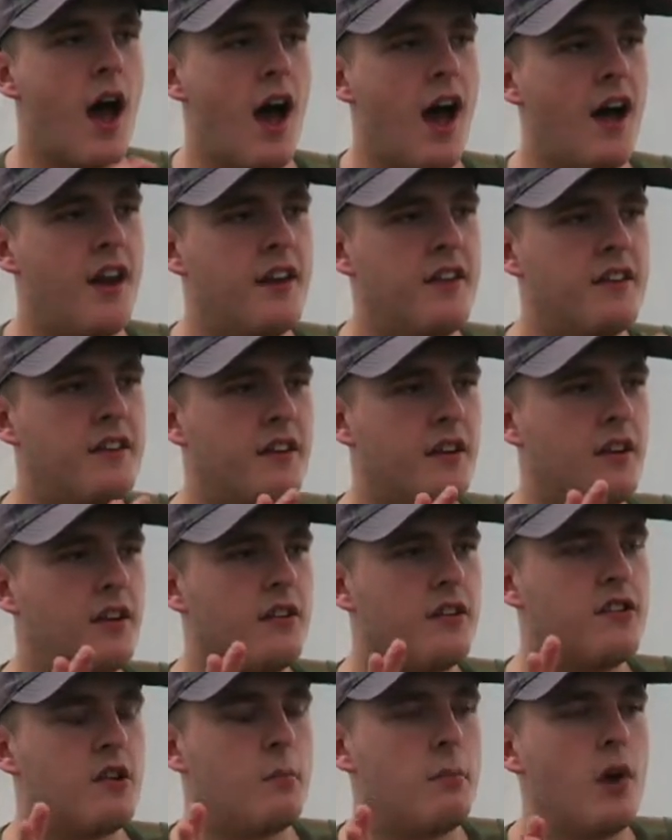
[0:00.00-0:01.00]
And
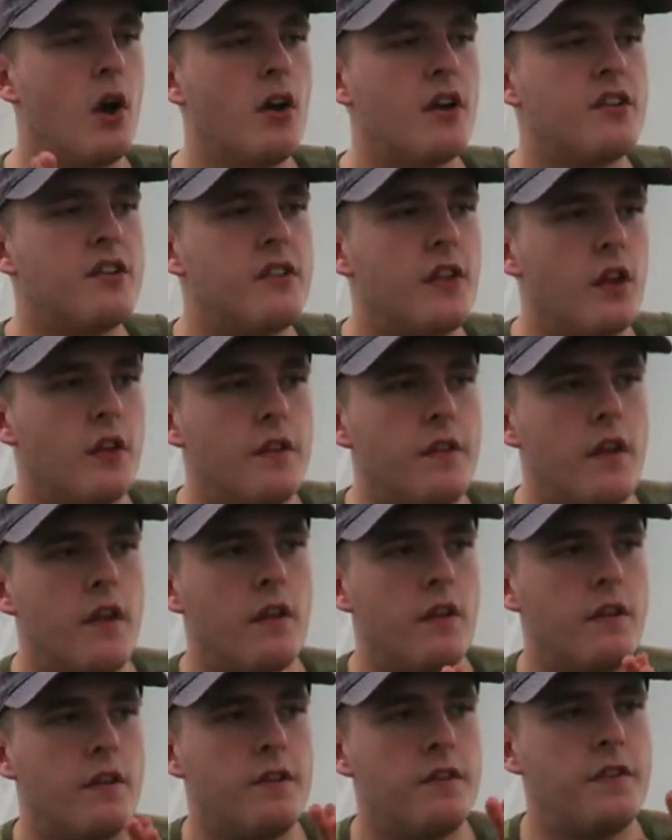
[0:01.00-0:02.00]
to be honest,
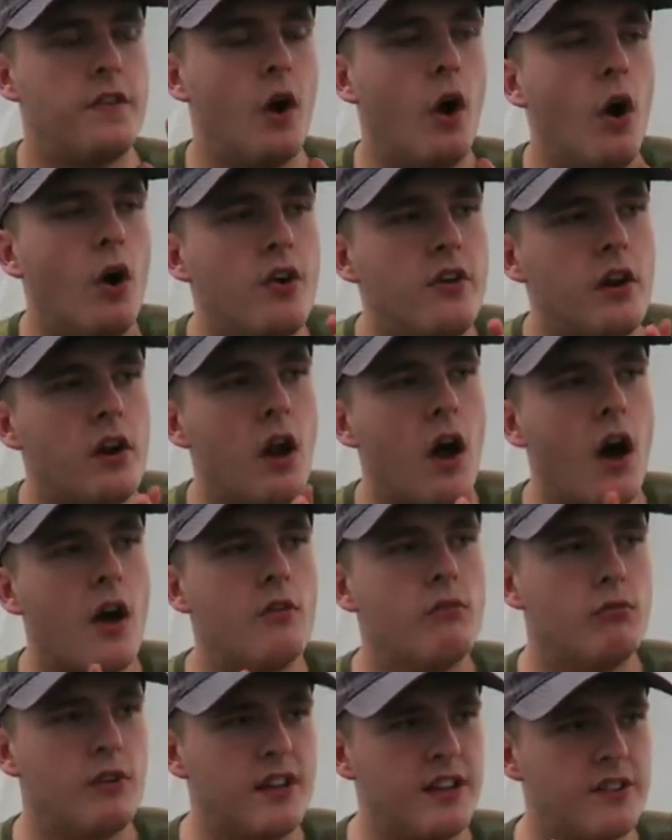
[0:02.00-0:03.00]
the, the
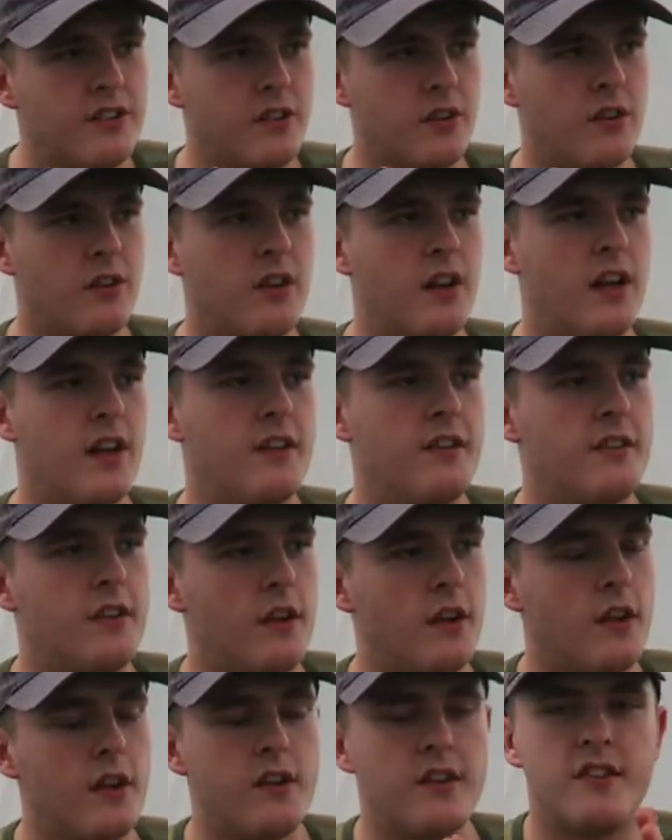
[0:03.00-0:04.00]
underlying reason is
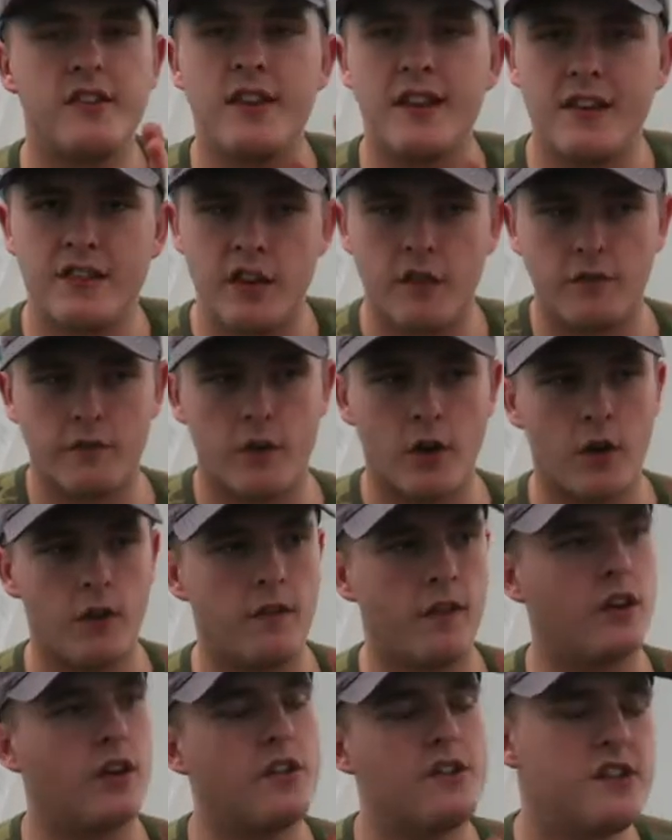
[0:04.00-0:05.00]
that since I've
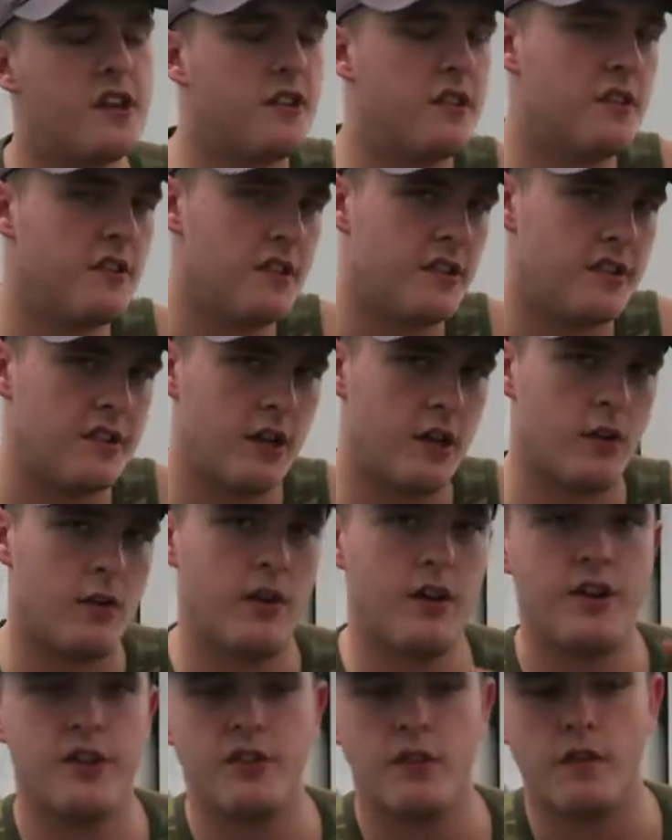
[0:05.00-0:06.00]
done the consistency
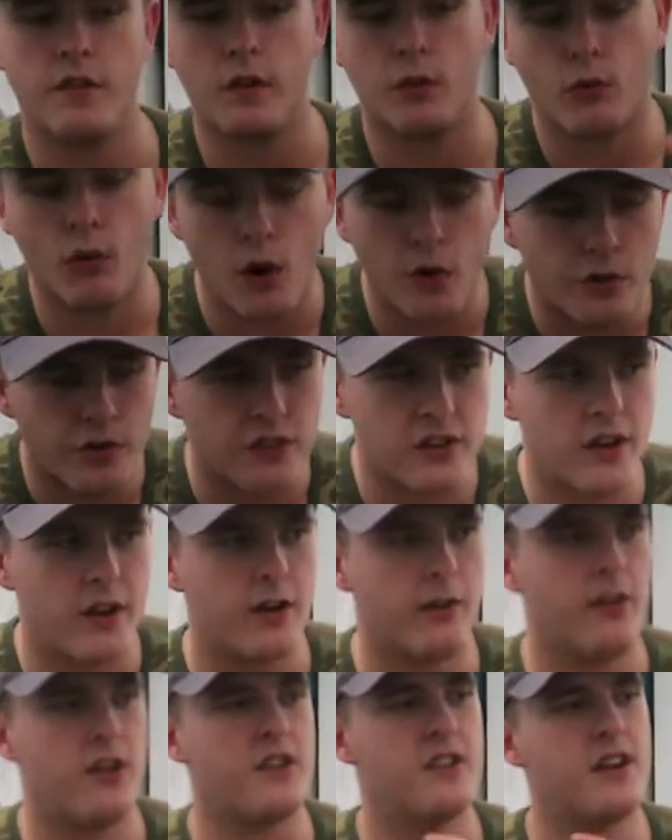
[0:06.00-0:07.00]
series and the growth
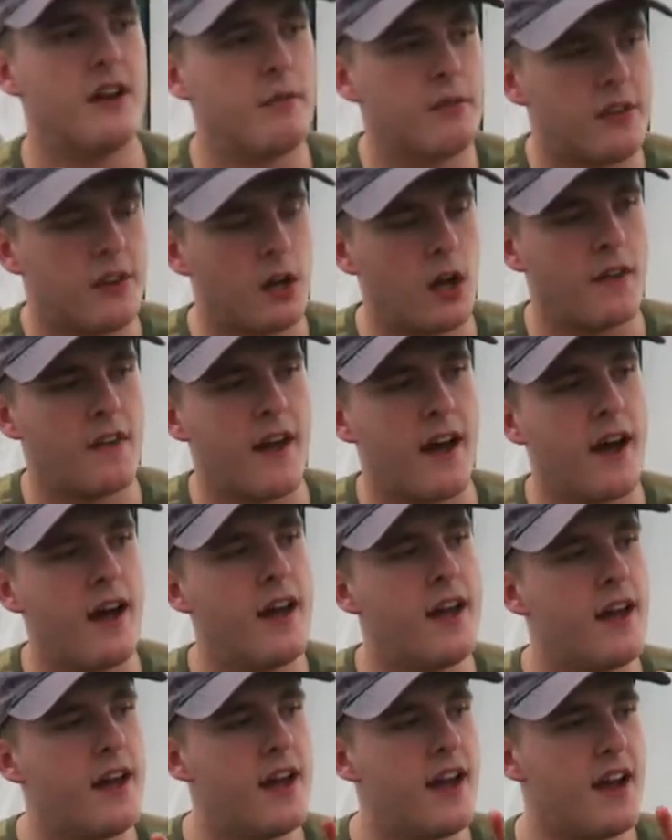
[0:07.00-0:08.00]
series and everything like
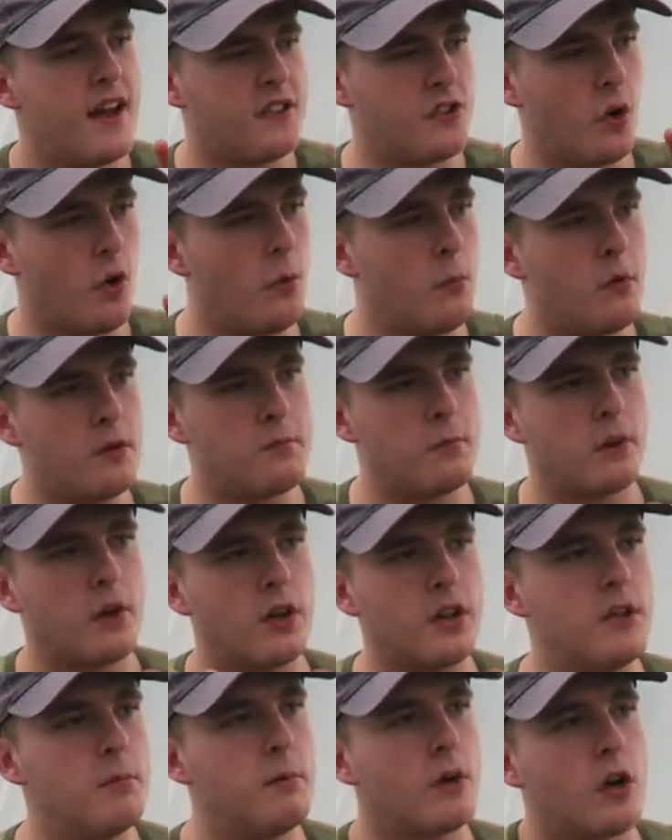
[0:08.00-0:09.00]
that, it's almost
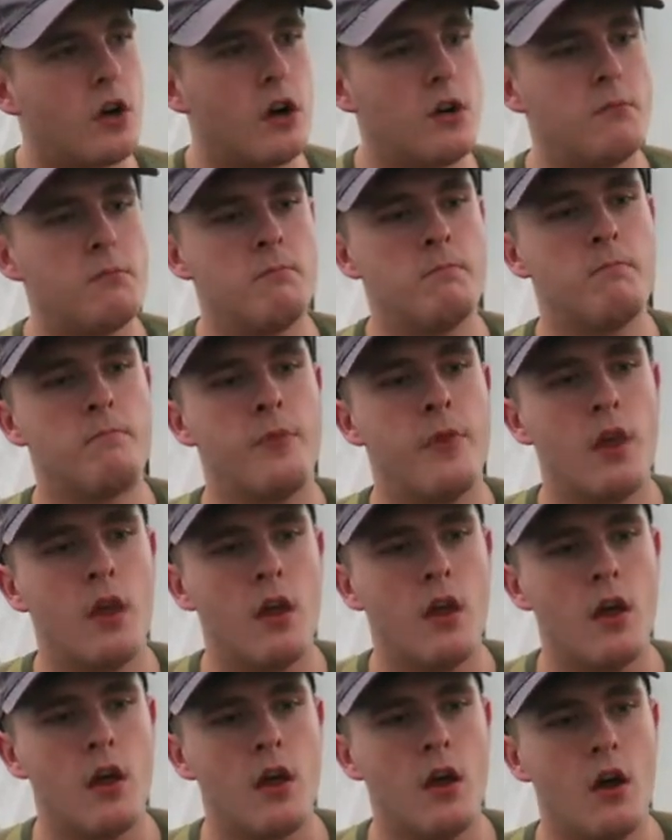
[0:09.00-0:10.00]
you become
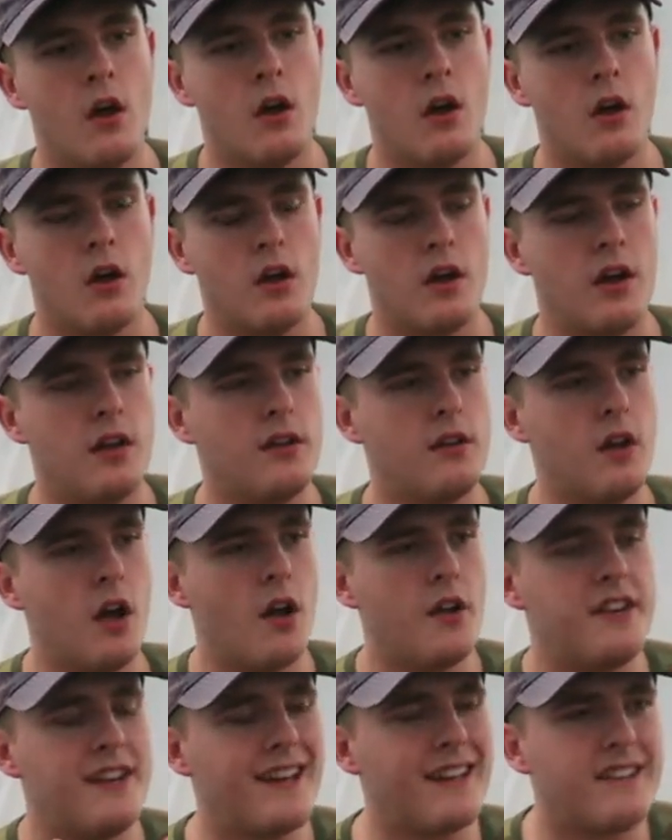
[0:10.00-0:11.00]

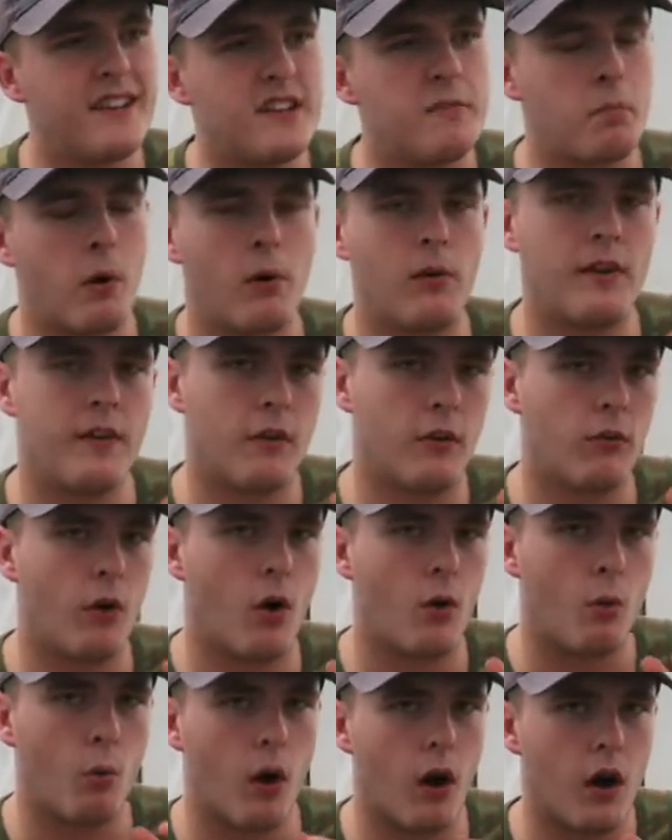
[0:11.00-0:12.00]
addicted is probably the
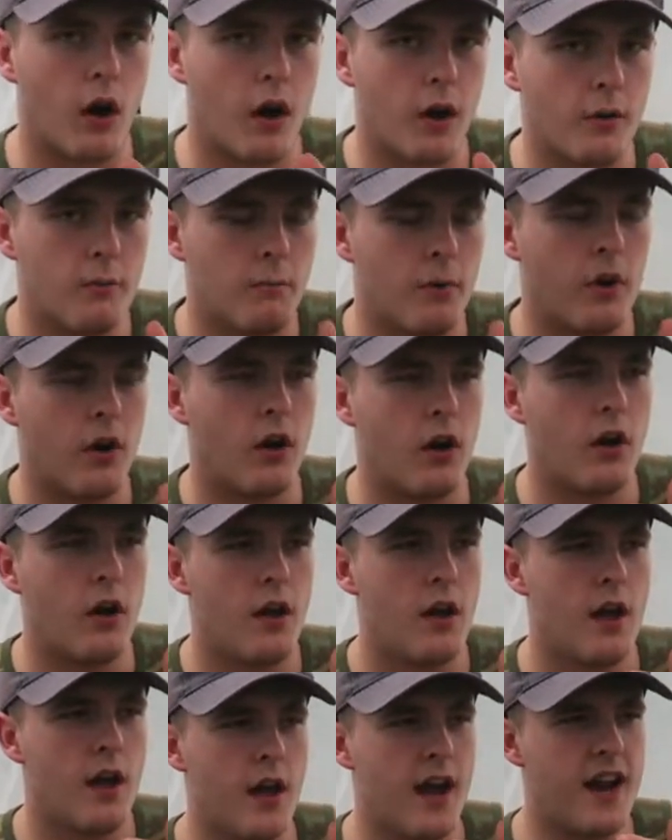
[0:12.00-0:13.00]
wrong word,
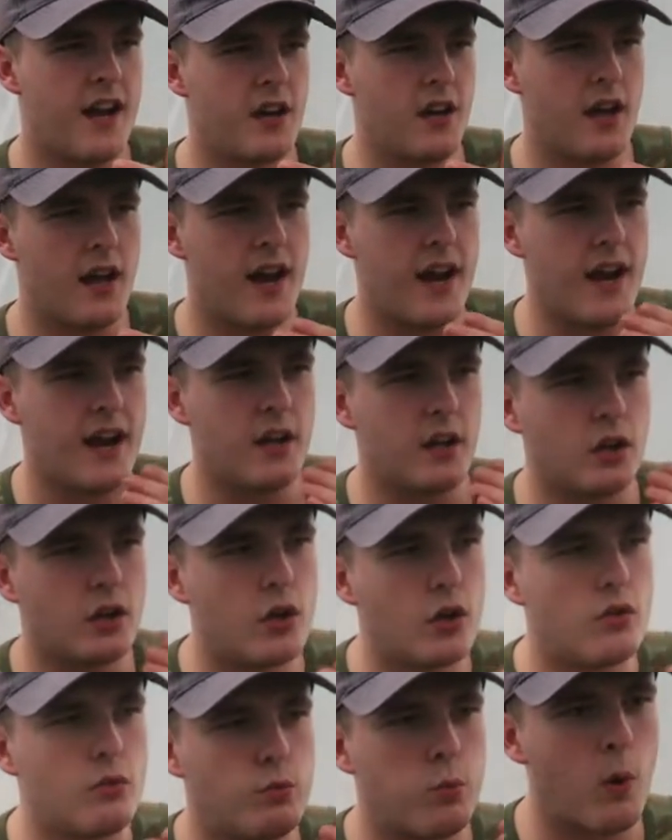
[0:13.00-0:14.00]
but in a, in a
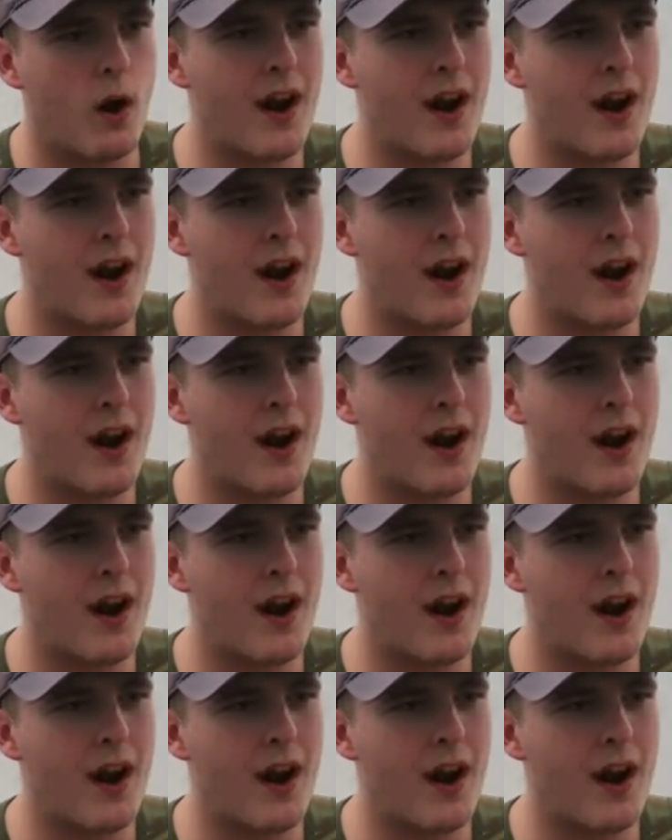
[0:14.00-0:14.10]
good